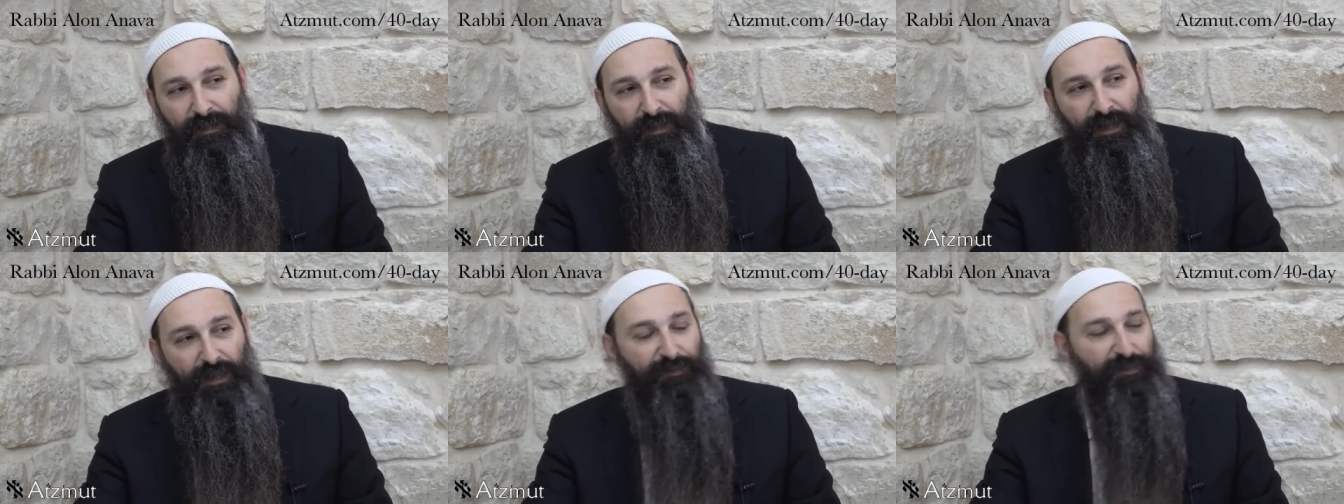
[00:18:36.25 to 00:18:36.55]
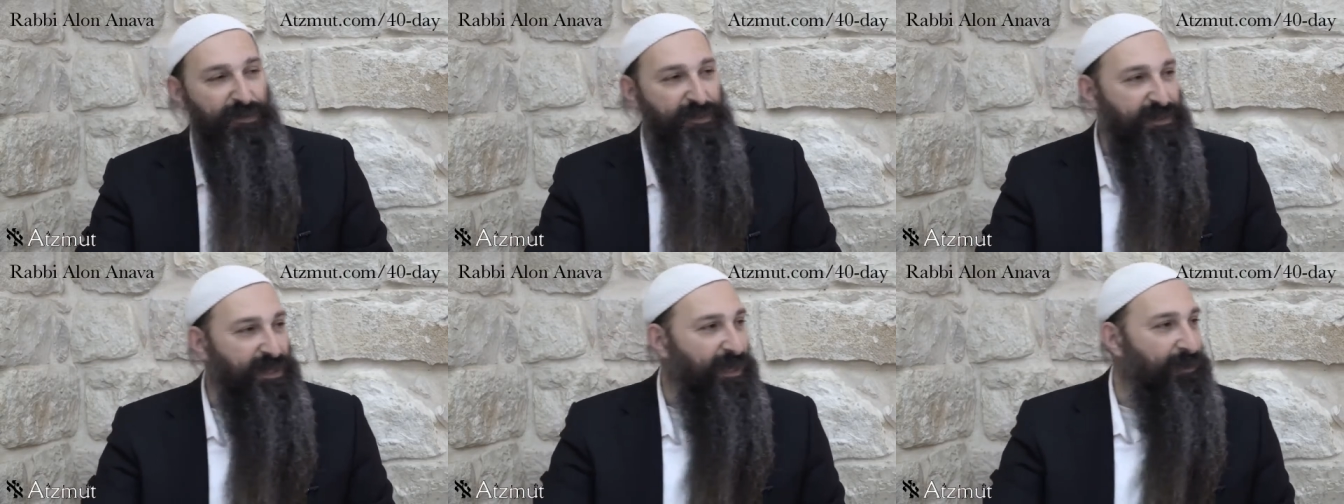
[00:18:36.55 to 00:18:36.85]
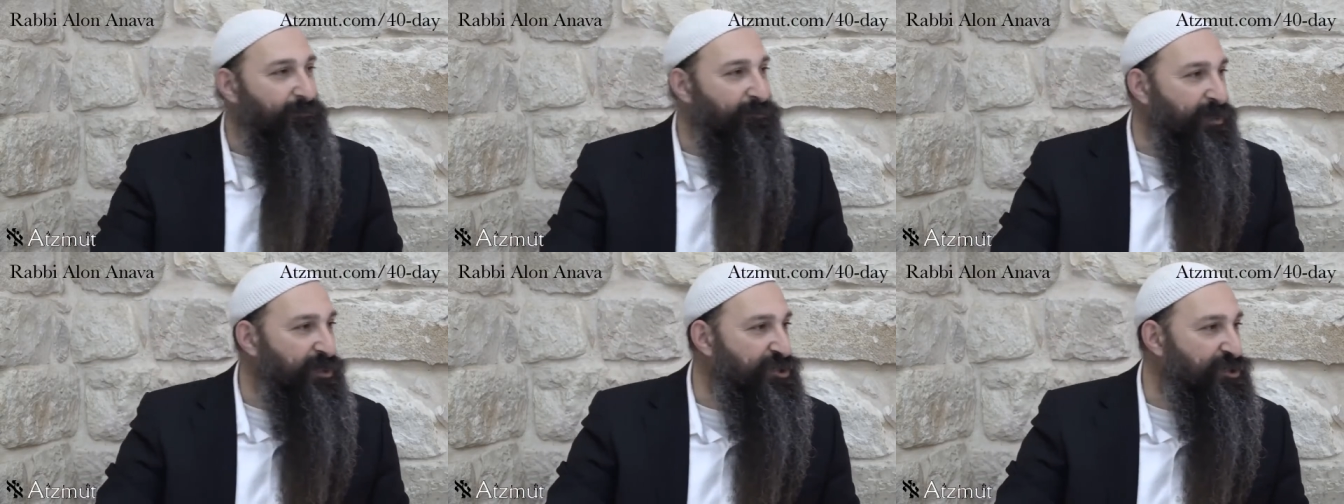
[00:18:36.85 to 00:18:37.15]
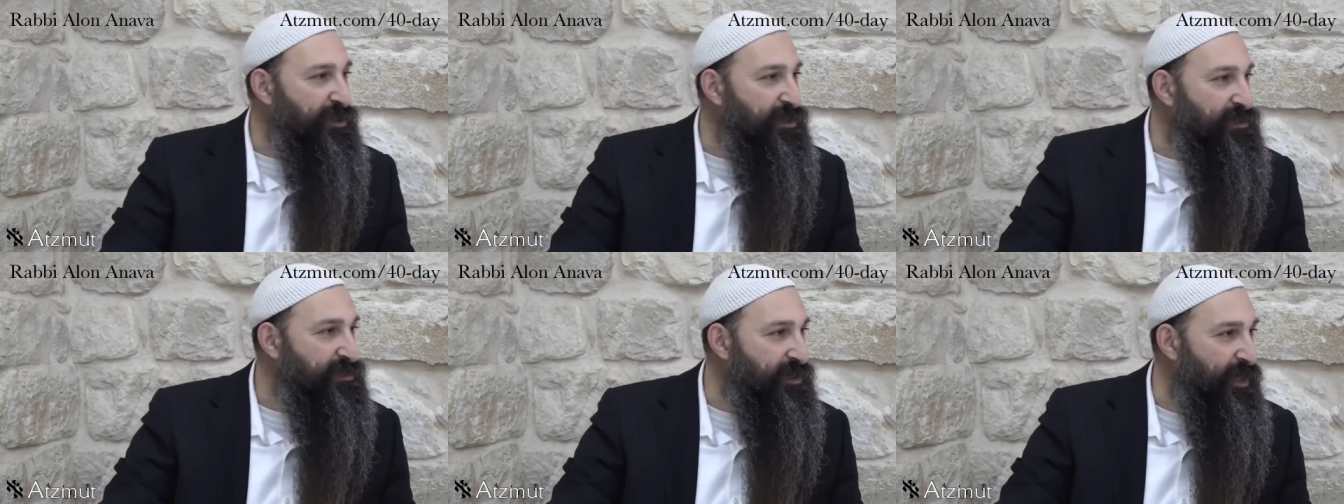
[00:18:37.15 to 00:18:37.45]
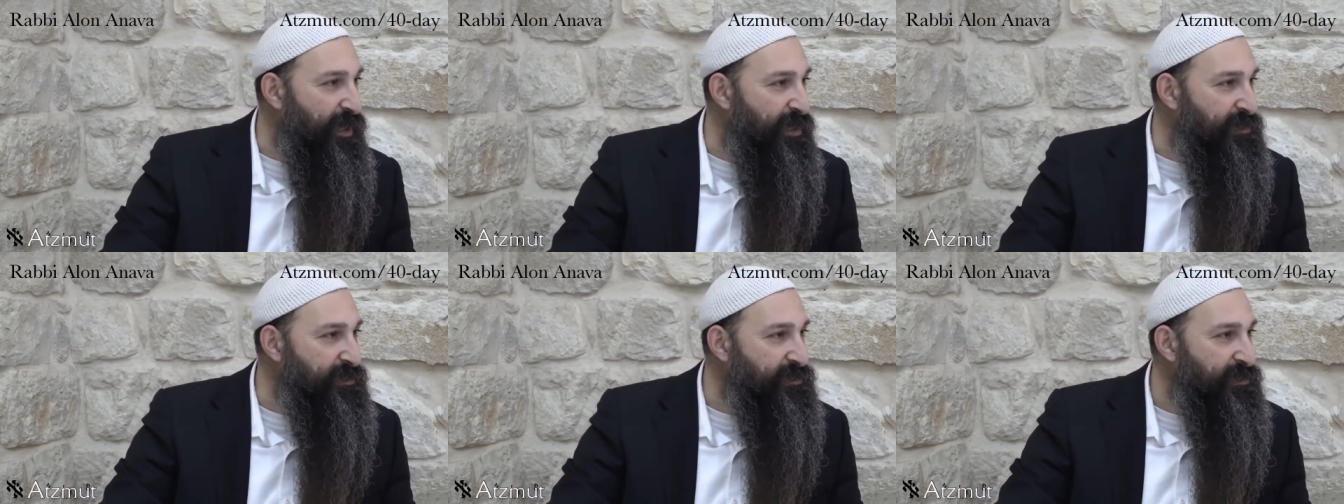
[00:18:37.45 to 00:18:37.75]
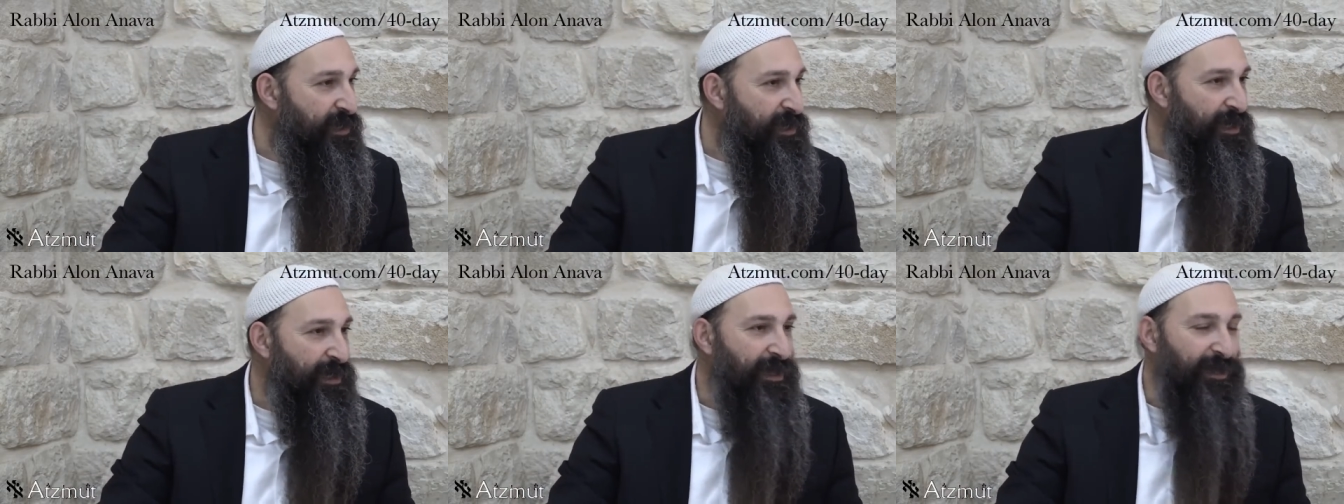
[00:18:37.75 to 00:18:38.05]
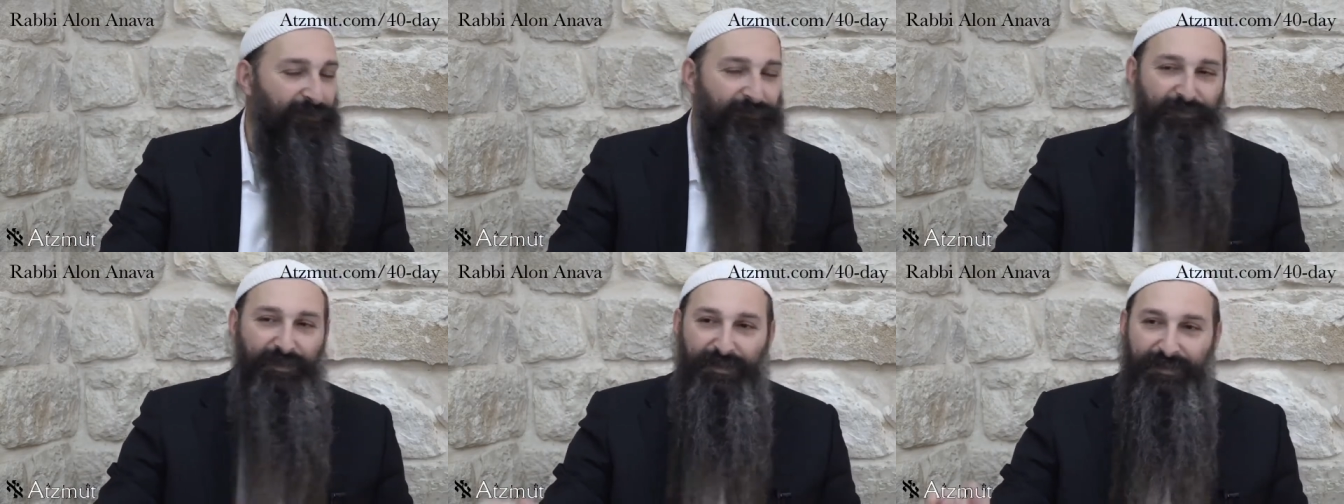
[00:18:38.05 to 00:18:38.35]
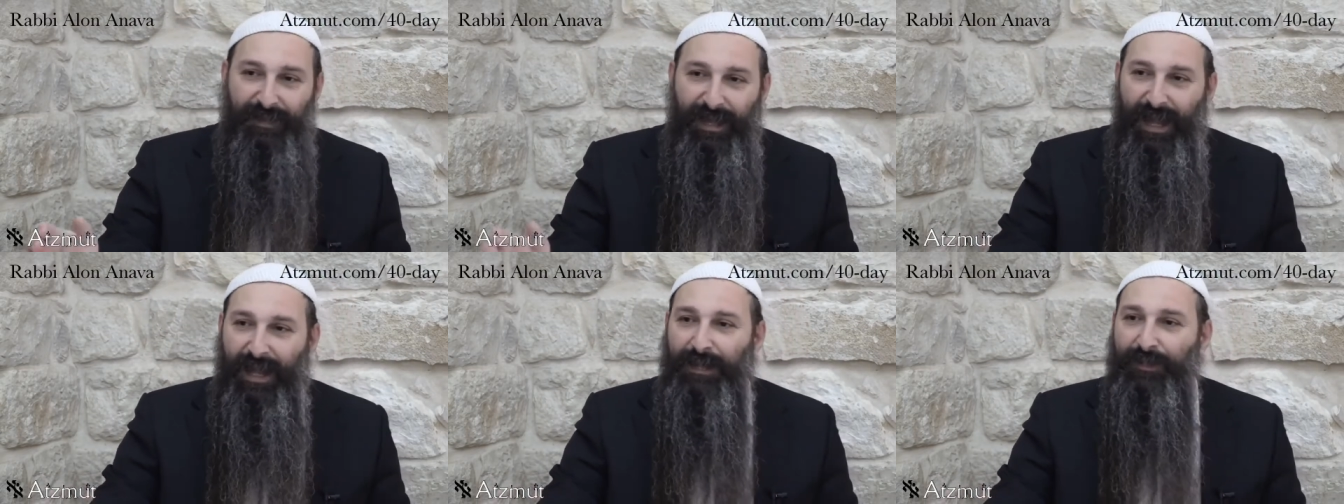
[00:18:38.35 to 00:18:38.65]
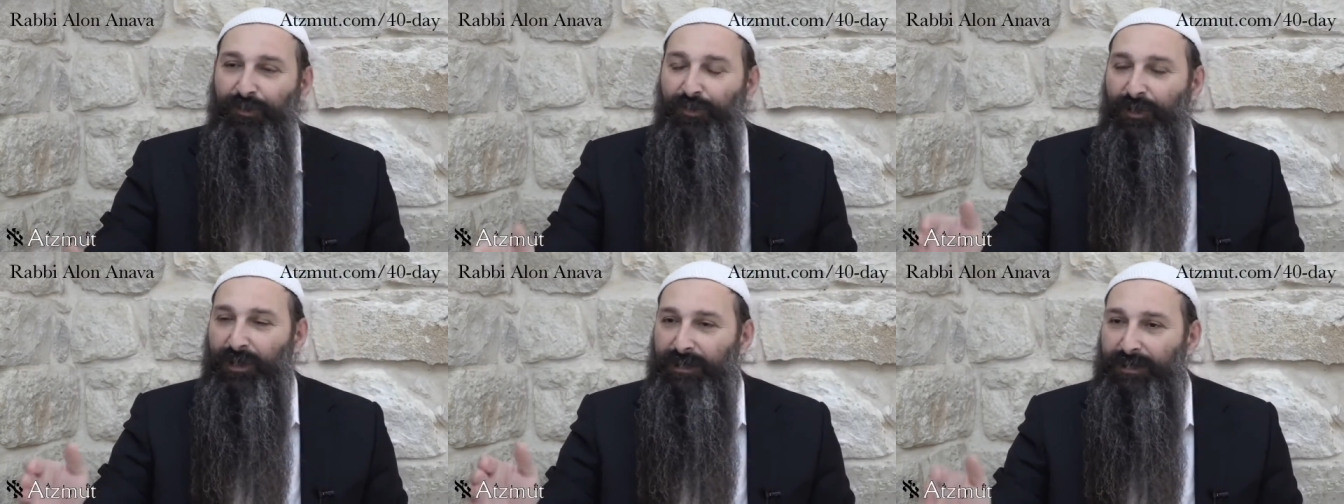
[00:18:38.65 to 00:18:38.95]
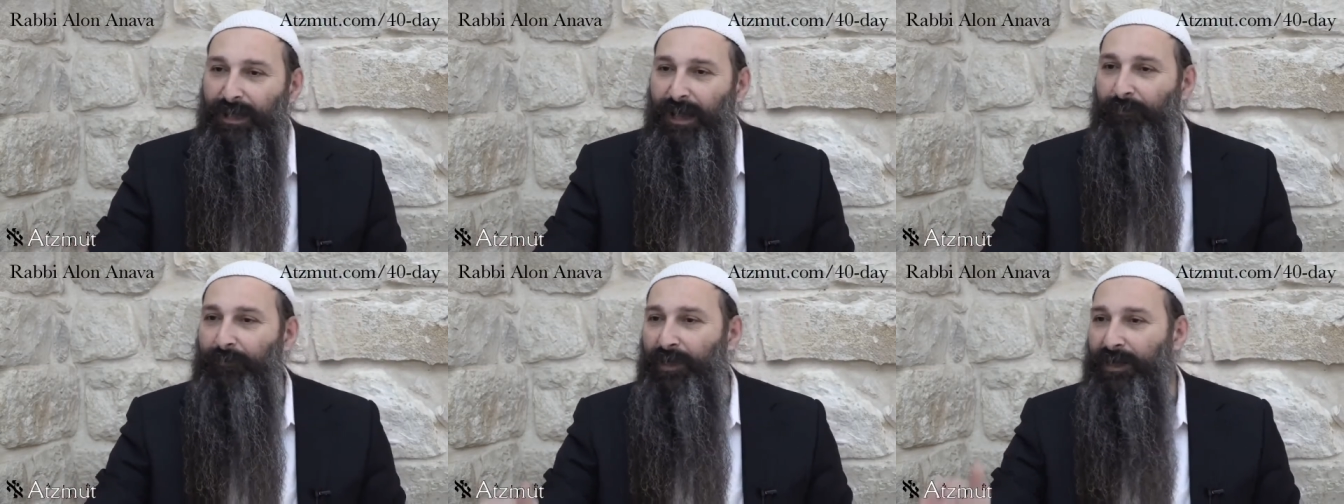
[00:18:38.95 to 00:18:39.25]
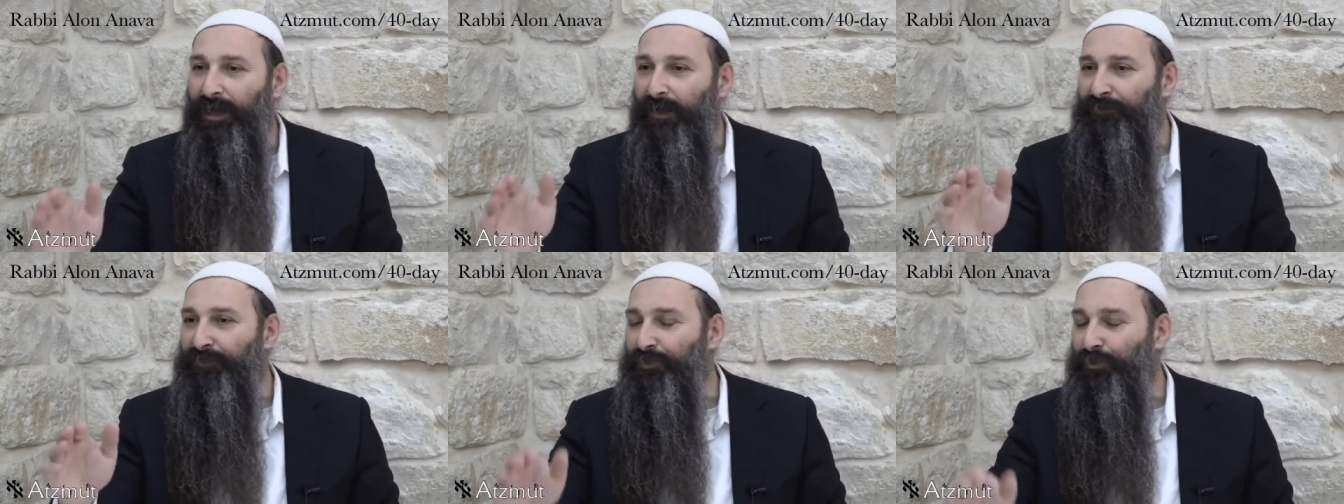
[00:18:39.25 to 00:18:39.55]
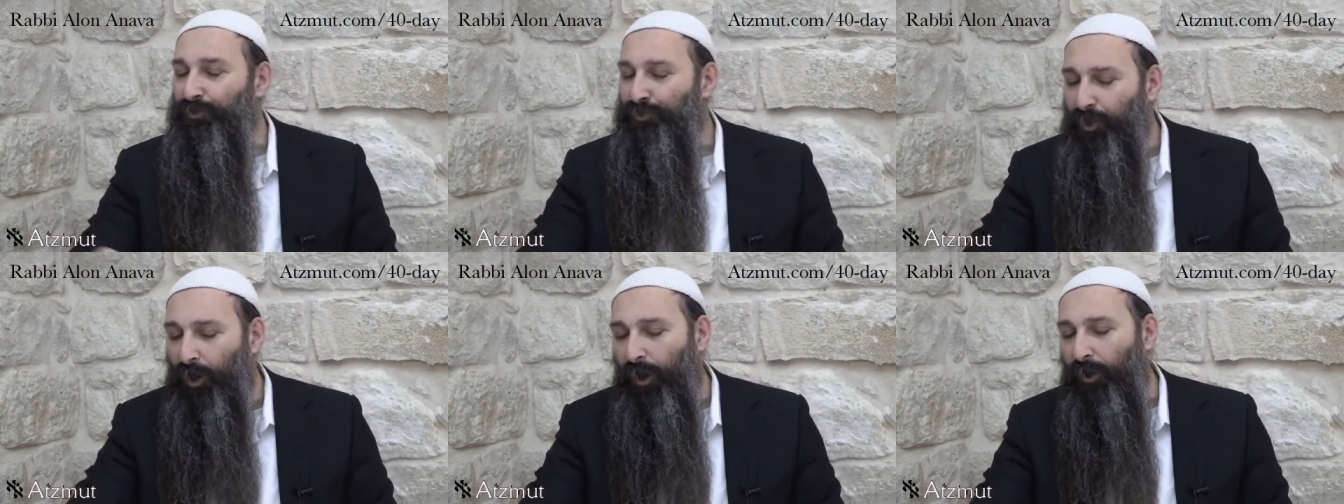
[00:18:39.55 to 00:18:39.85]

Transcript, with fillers: And the same Mishnah says, Hevedan kol adam